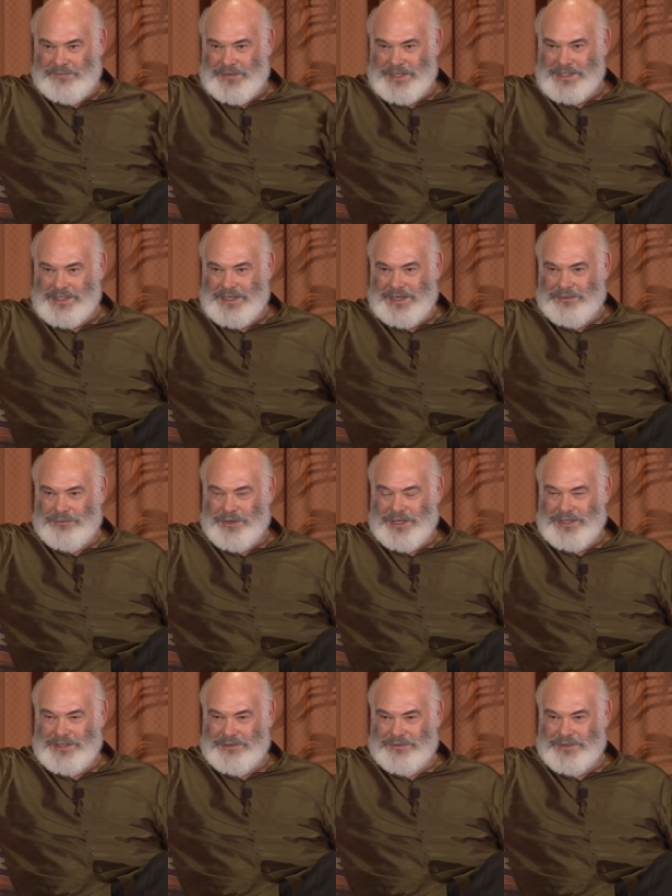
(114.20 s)
It's like
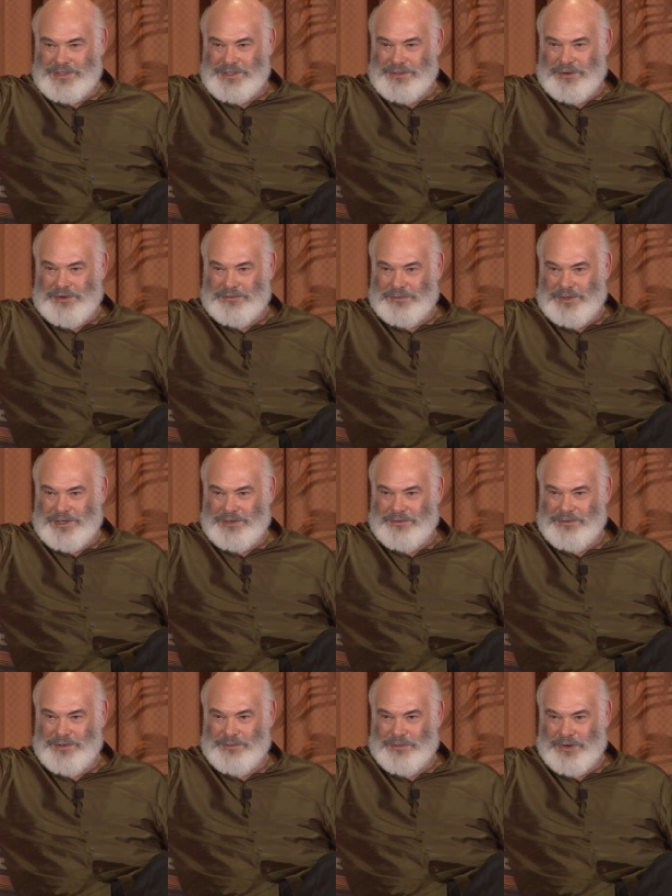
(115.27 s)
running different software
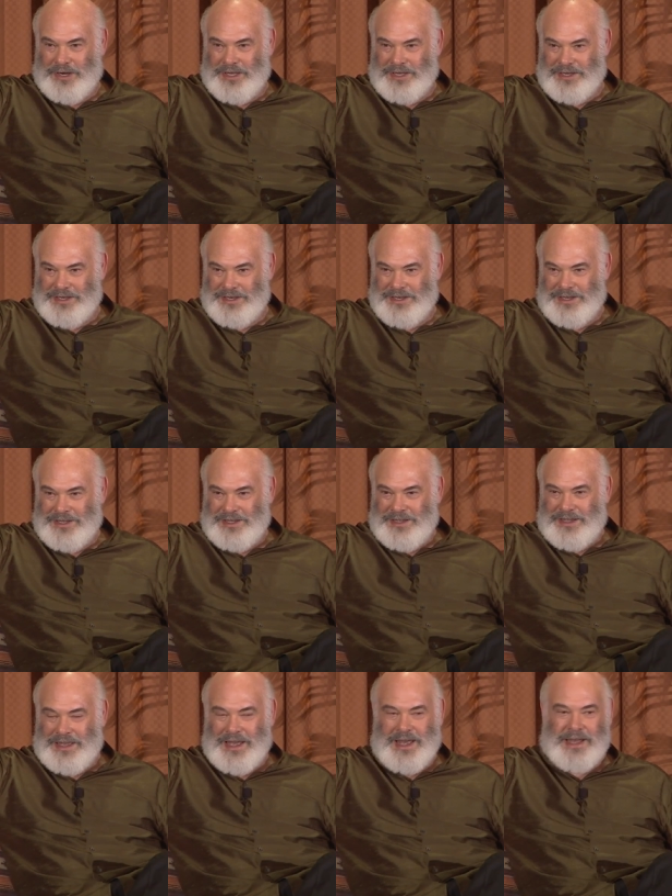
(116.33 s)
through the brain,
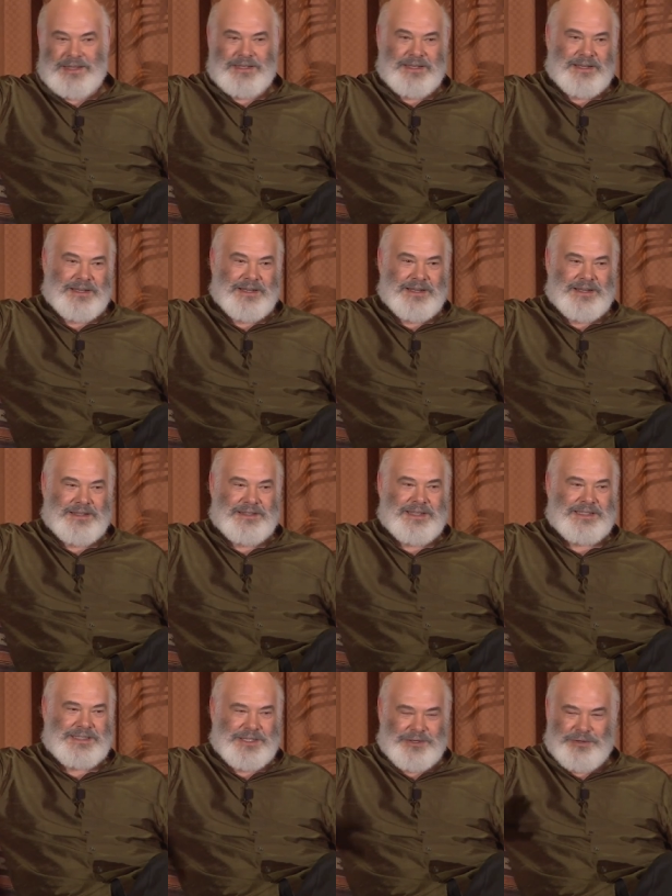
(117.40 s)
and uh,
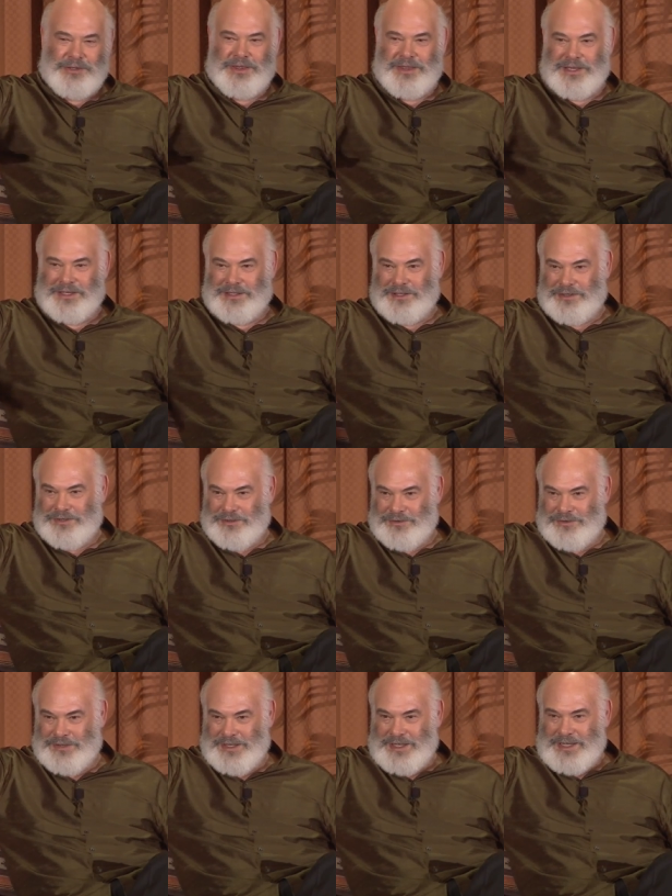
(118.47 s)
that's a good thing to do.
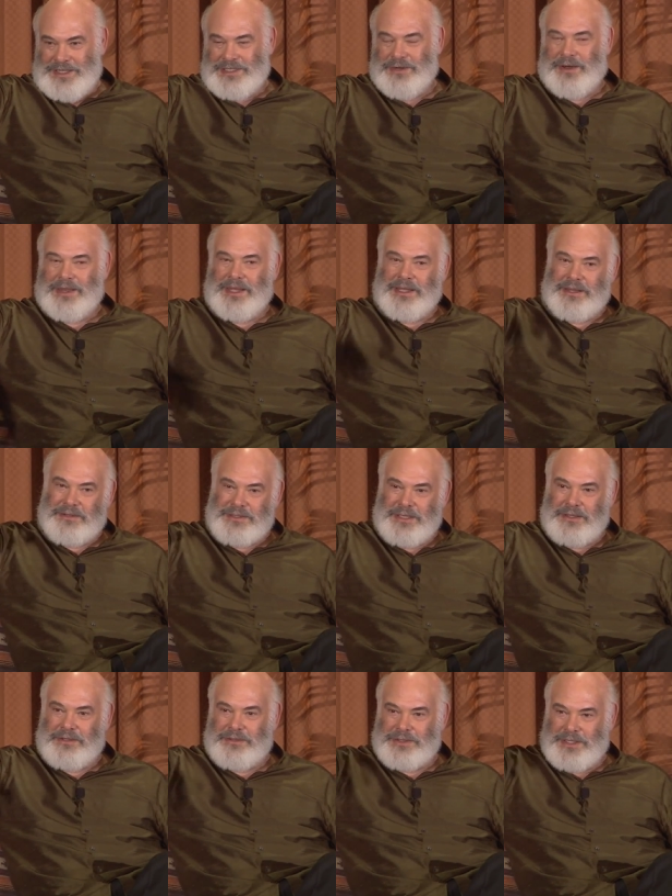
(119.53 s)
So I think there's a,
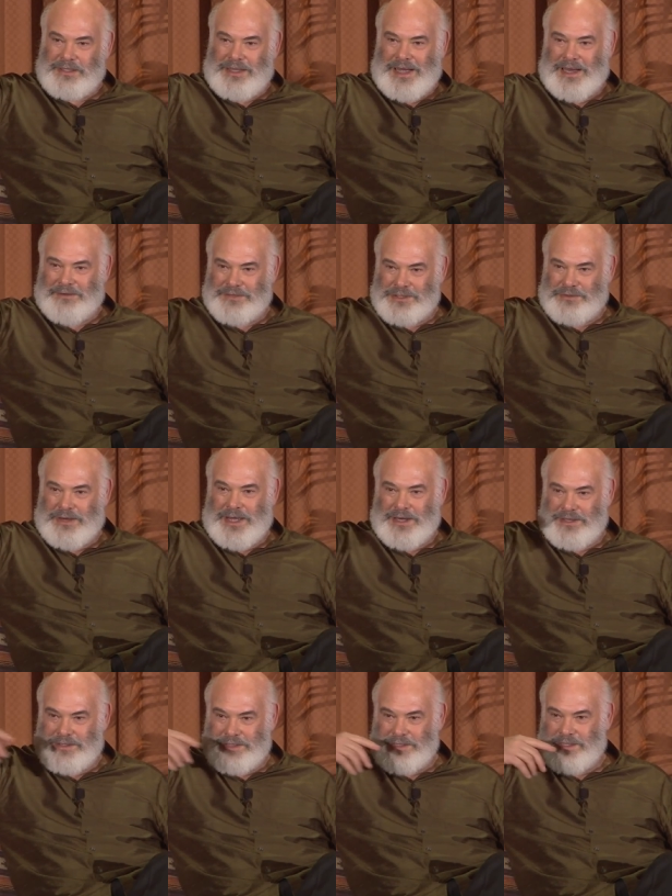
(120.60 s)
there's a lot of
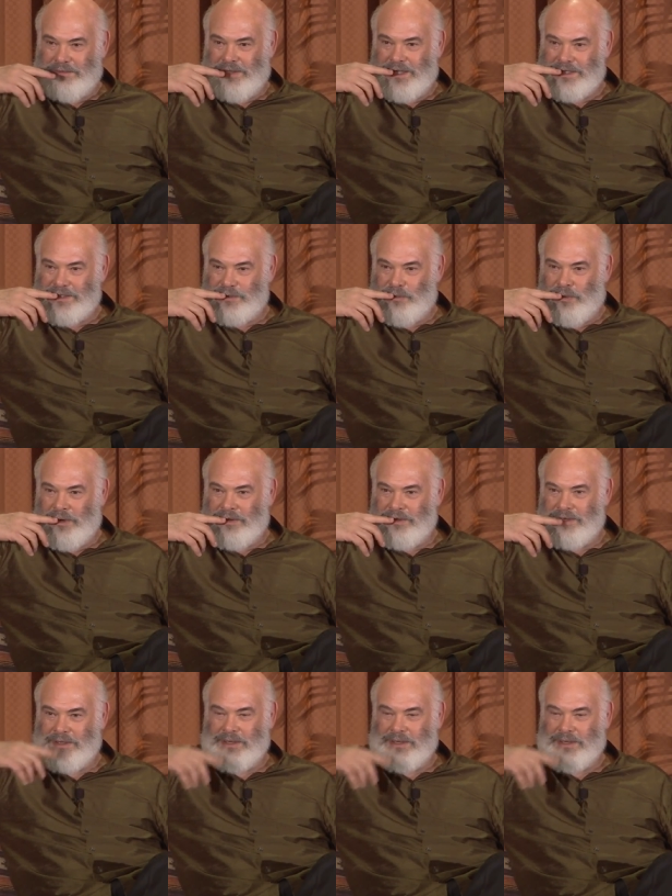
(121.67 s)
strategies of that sort